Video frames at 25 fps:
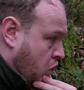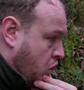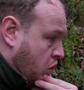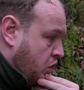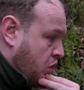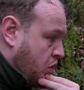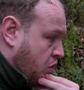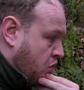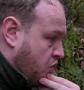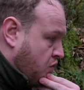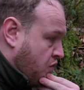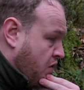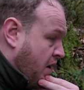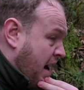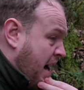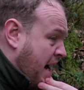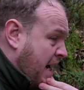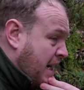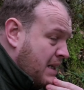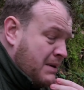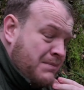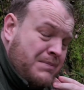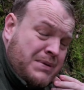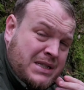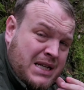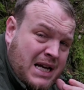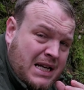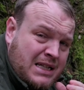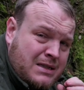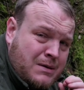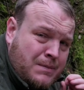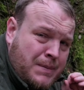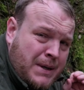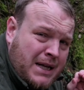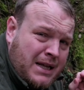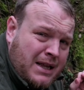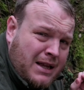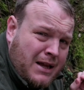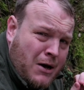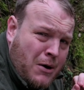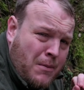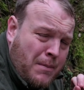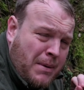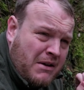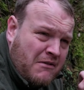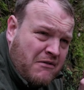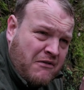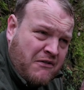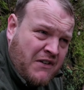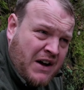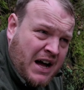Could the grind potentially be a little bit